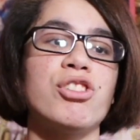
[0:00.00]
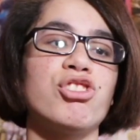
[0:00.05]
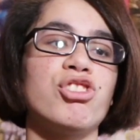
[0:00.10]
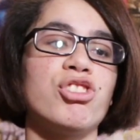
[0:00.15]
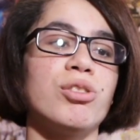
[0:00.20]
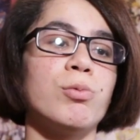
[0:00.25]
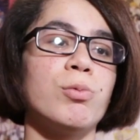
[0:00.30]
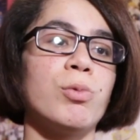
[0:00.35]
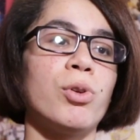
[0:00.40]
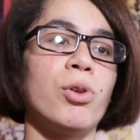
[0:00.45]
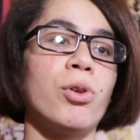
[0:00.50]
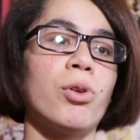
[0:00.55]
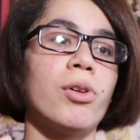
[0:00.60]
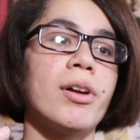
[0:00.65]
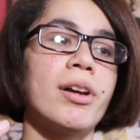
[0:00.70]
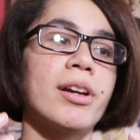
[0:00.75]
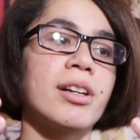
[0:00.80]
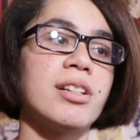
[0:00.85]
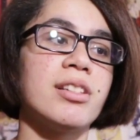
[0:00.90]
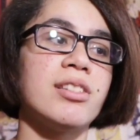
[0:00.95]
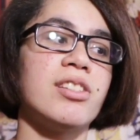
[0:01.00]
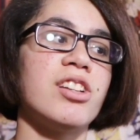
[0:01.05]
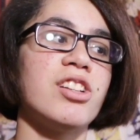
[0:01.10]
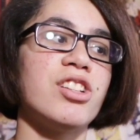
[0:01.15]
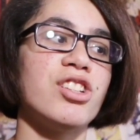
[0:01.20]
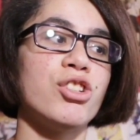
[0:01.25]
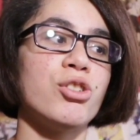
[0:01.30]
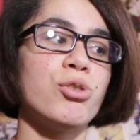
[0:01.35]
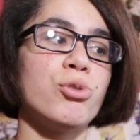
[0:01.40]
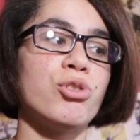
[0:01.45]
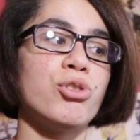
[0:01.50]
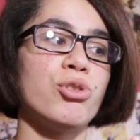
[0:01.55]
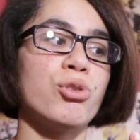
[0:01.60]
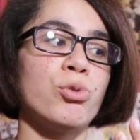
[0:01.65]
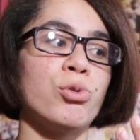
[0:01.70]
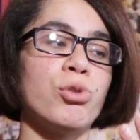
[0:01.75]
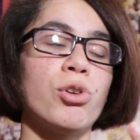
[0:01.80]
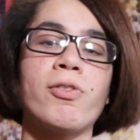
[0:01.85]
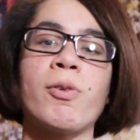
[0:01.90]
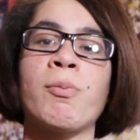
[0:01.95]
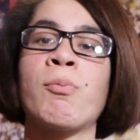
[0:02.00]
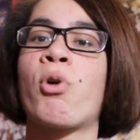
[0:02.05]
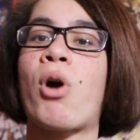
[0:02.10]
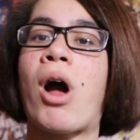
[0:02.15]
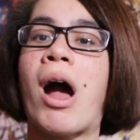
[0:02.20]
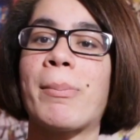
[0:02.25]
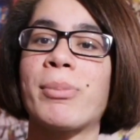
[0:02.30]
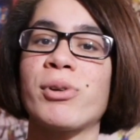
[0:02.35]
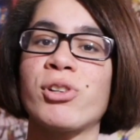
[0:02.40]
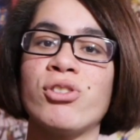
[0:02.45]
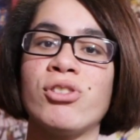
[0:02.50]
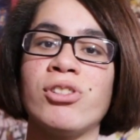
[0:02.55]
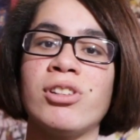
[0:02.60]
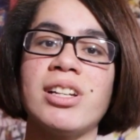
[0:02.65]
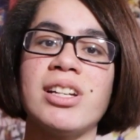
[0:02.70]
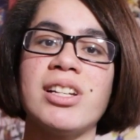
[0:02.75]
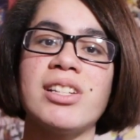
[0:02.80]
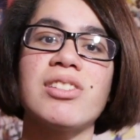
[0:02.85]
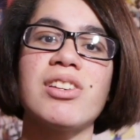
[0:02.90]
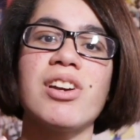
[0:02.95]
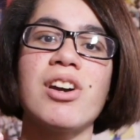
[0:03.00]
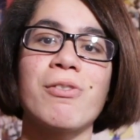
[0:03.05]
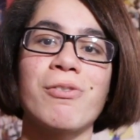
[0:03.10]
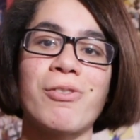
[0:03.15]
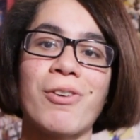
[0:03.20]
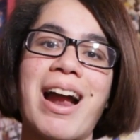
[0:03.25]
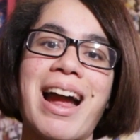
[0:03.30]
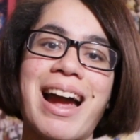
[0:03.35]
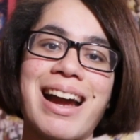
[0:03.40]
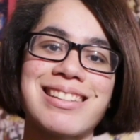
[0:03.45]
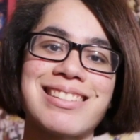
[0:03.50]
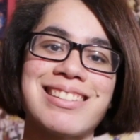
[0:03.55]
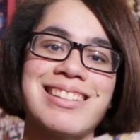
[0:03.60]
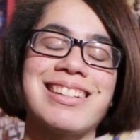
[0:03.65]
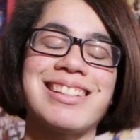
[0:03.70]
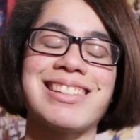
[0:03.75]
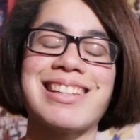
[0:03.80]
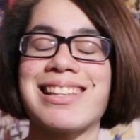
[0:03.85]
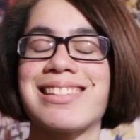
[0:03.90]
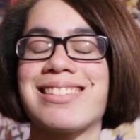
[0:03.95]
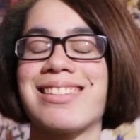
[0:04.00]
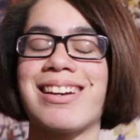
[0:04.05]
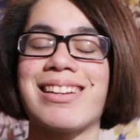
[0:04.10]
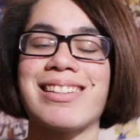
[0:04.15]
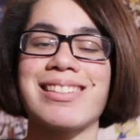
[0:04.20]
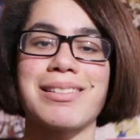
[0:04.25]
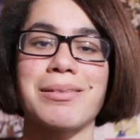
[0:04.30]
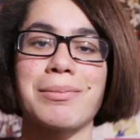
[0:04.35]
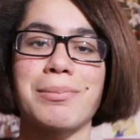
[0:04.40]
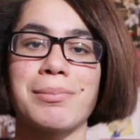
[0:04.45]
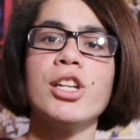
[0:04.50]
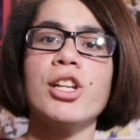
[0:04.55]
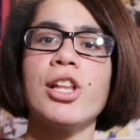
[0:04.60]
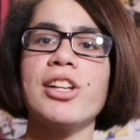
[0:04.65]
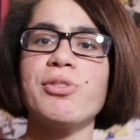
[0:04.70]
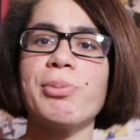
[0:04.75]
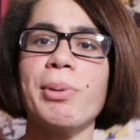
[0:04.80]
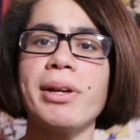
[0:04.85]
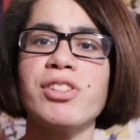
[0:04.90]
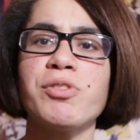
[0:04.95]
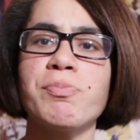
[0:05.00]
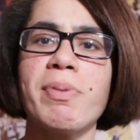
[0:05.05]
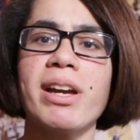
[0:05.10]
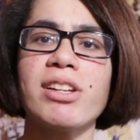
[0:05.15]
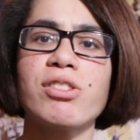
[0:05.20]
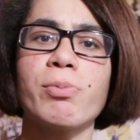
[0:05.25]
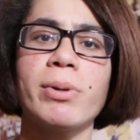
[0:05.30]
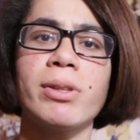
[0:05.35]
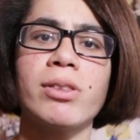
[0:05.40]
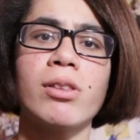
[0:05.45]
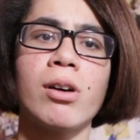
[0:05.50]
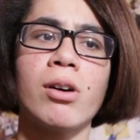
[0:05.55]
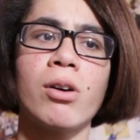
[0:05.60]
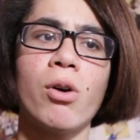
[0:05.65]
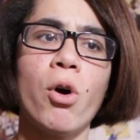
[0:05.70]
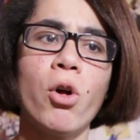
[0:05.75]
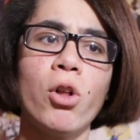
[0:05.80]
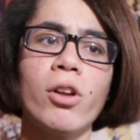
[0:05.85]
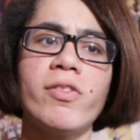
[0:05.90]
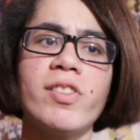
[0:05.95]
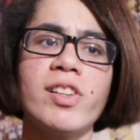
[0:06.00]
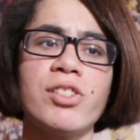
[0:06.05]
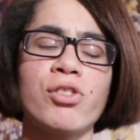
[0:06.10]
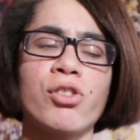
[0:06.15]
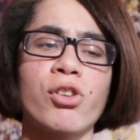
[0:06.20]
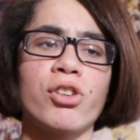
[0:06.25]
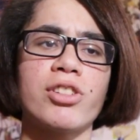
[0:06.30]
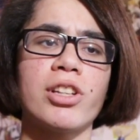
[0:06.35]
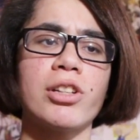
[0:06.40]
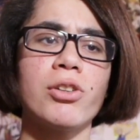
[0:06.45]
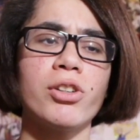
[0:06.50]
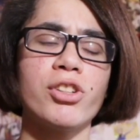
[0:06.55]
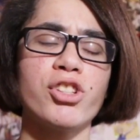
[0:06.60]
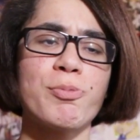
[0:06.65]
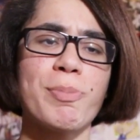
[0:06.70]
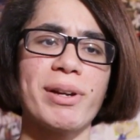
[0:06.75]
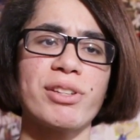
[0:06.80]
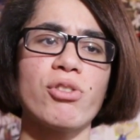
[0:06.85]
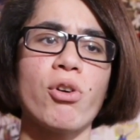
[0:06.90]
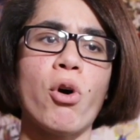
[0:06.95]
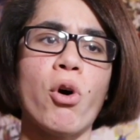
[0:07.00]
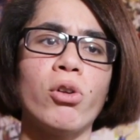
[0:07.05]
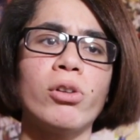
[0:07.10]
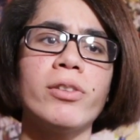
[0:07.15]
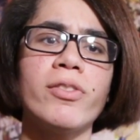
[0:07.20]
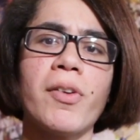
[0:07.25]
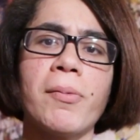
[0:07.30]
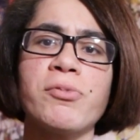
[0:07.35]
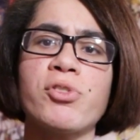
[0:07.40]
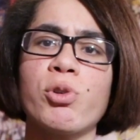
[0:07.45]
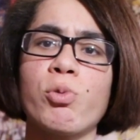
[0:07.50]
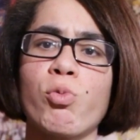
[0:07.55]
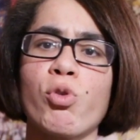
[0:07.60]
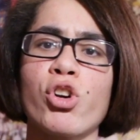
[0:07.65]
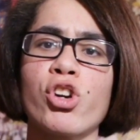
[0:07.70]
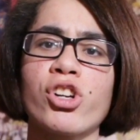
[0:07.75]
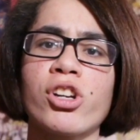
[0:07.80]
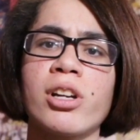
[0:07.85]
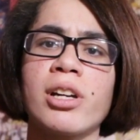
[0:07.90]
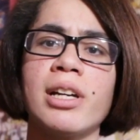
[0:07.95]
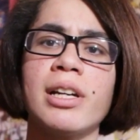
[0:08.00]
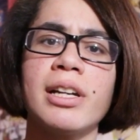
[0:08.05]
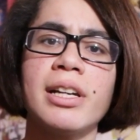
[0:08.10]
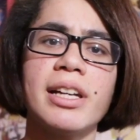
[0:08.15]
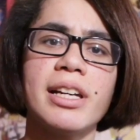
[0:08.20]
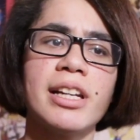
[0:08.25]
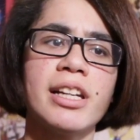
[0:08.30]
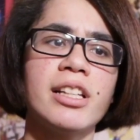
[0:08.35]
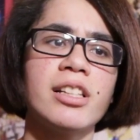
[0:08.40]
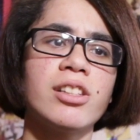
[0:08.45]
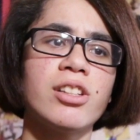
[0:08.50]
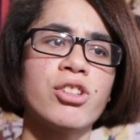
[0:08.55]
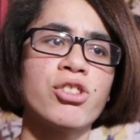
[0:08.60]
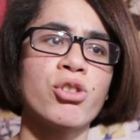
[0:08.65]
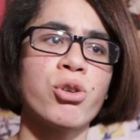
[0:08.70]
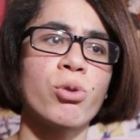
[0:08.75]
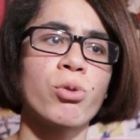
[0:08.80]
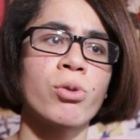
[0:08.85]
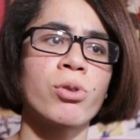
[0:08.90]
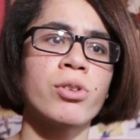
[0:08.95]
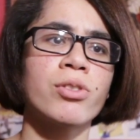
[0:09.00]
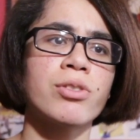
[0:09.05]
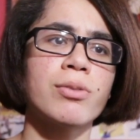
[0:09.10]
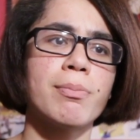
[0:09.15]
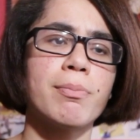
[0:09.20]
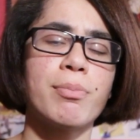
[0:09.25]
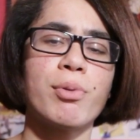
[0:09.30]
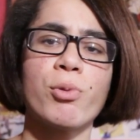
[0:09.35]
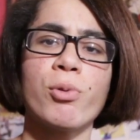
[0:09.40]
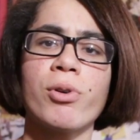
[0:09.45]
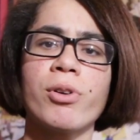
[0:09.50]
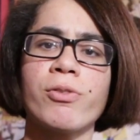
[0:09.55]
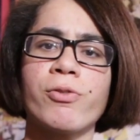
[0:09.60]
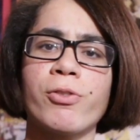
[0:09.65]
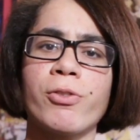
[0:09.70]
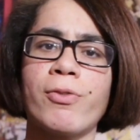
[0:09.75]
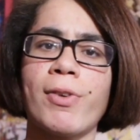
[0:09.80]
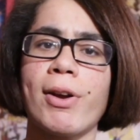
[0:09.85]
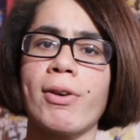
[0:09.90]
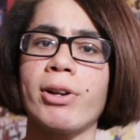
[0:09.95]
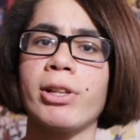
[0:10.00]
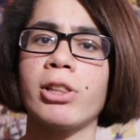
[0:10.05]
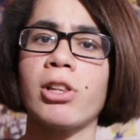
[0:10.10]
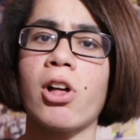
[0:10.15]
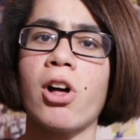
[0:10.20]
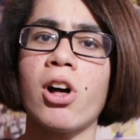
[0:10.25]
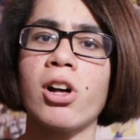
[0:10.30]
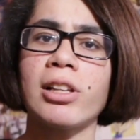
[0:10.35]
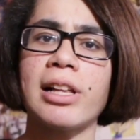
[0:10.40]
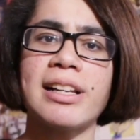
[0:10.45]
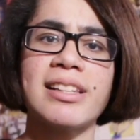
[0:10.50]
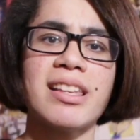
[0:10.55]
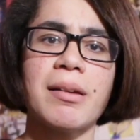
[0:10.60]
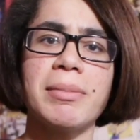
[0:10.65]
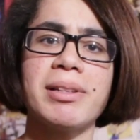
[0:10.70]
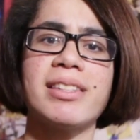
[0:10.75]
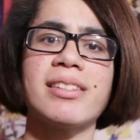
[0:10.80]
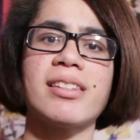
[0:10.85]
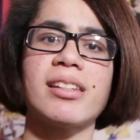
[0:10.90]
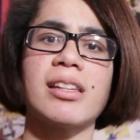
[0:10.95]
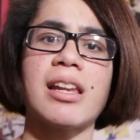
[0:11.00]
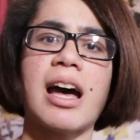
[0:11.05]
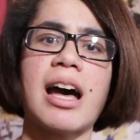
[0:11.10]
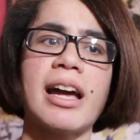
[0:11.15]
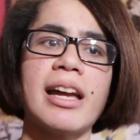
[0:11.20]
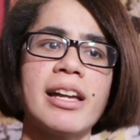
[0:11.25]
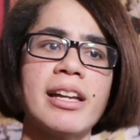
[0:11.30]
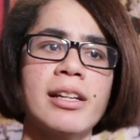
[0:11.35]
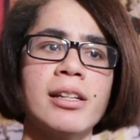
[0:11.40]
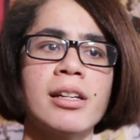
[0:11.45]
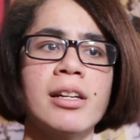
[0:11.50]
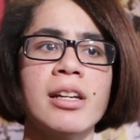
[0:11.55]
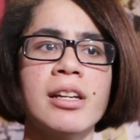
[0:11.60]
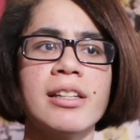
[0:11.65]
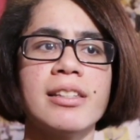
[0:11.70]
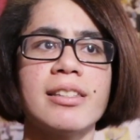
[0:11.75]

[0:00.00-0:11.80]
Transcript: she will continue to look for more opportunities for acting, and that's awesome. You know, that's what I expect with all of these girls. I don't expect all of them to work in the tourism board for very long. Like, same with Sanae.